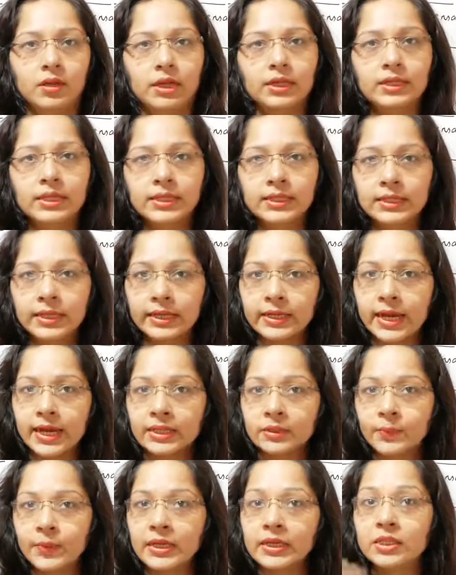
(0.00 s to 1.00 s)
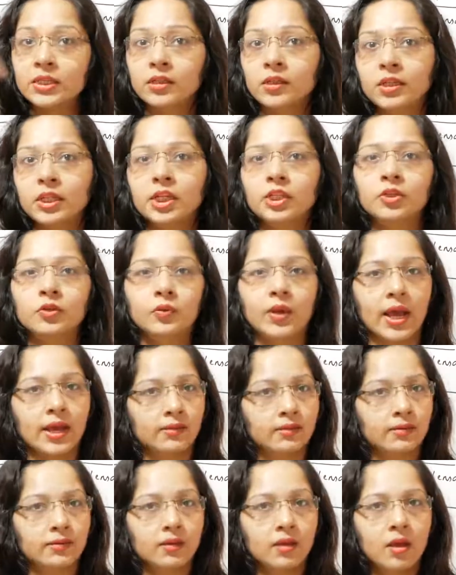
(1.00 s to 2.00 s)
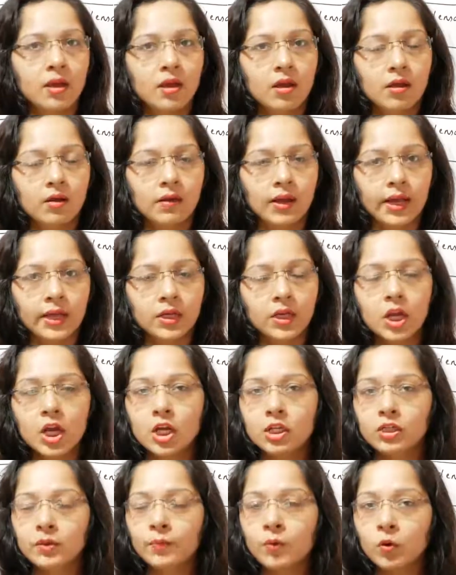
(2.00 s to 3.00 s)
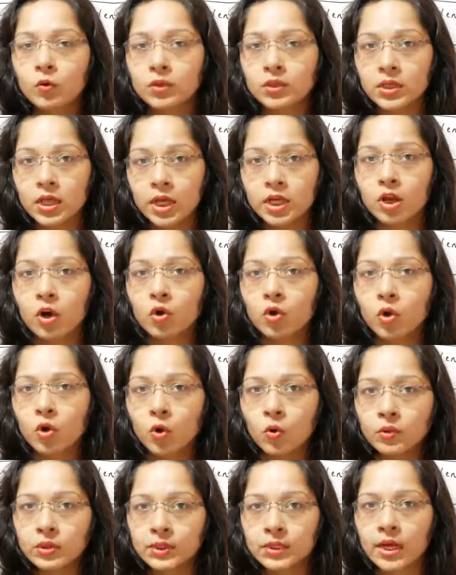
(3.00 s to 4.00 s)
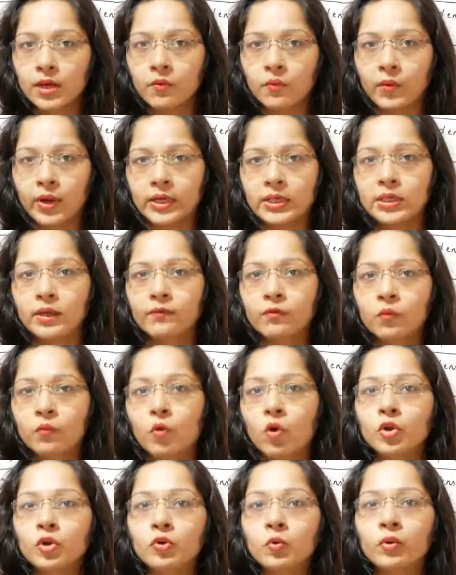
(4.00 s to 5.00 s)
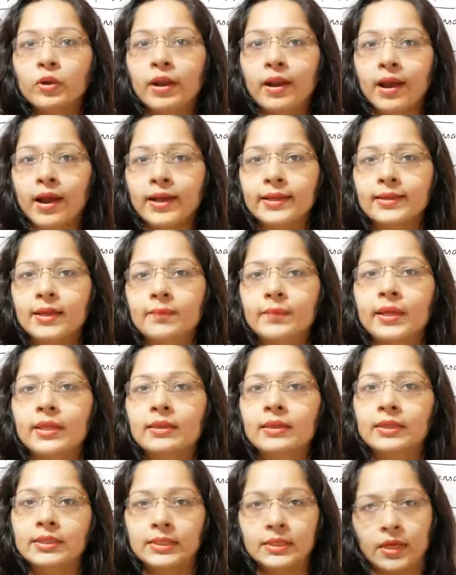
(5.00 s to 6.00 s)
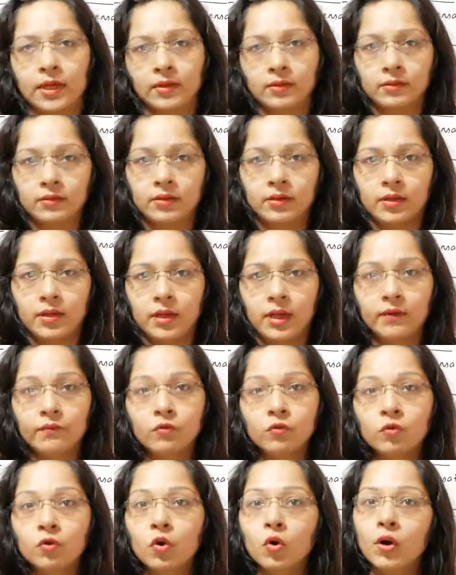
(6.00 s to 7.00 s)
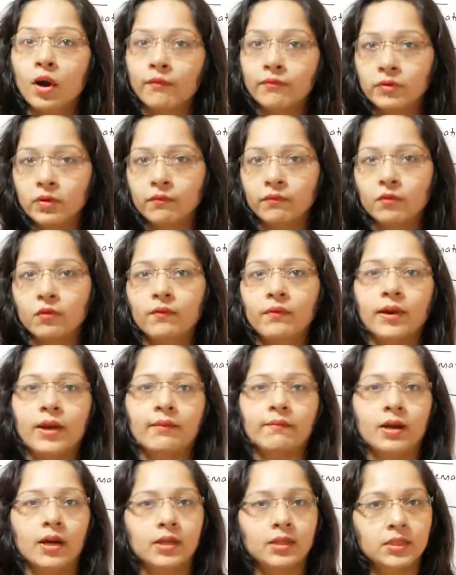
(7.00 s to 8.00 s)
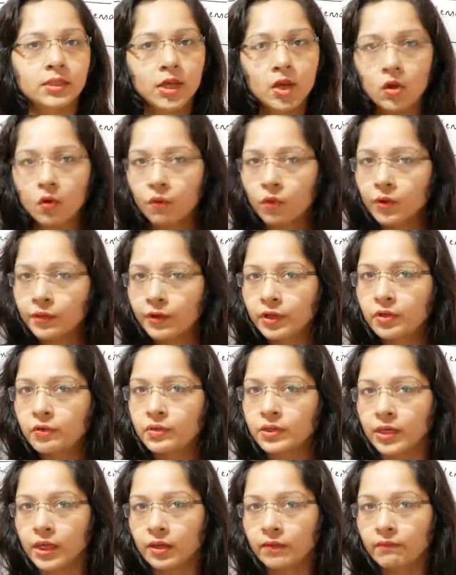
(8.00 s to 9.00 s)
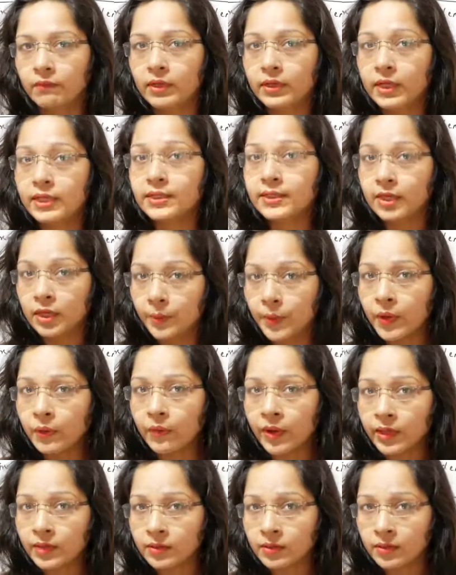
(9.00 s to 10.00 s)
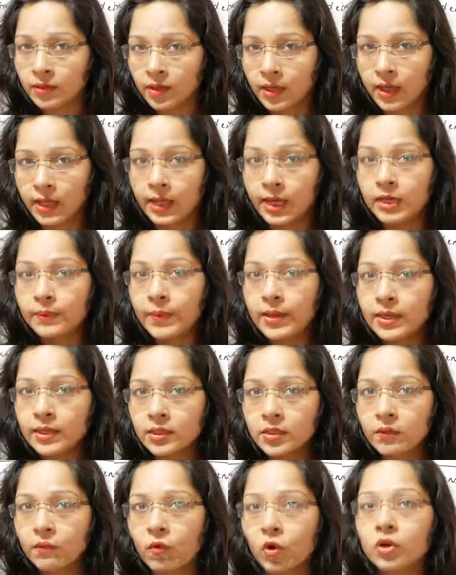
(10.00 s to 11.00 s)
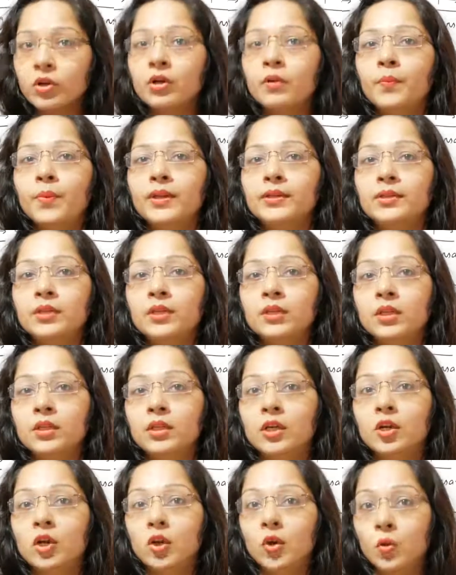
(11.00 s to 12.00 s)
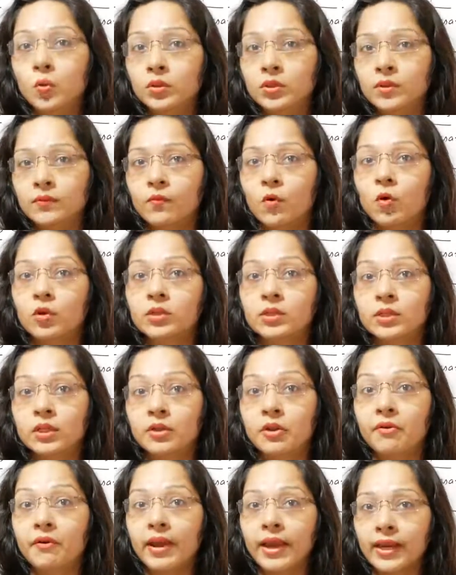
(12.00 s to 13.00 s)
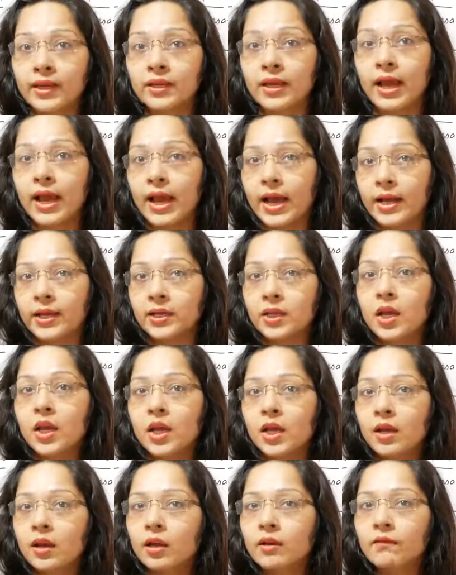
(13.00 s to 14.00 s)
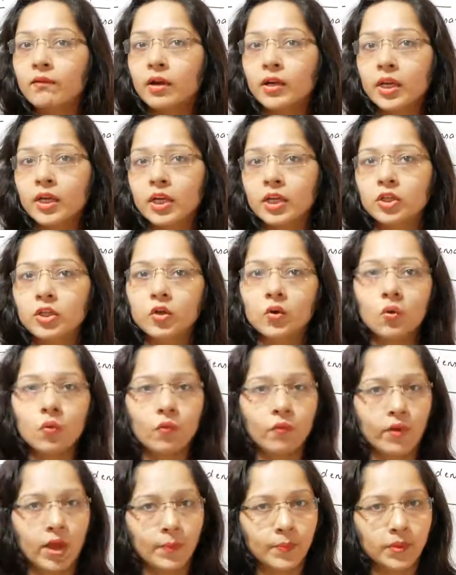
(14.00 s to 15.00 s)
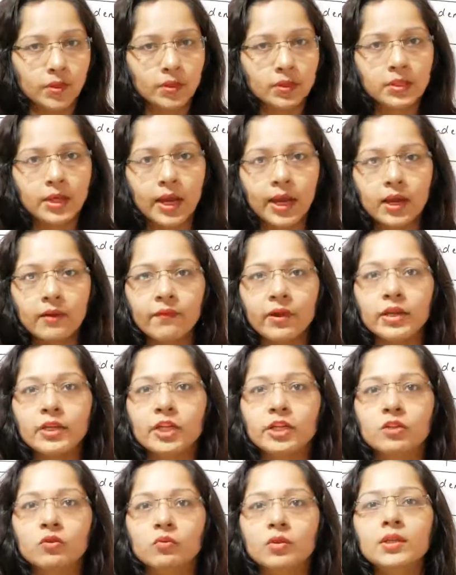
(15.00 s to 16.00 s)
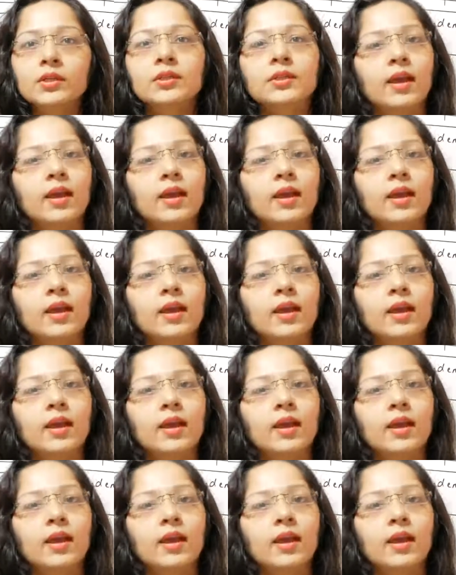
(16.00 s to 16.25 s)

It has been turned into gas, right? Suppose now clothes are wet. If you want to dry them in the sun, if you go after 4 or 5 hours, what will you see? Will they still be wet? It means the water present in the clothes was drained and converted into vapors and went into the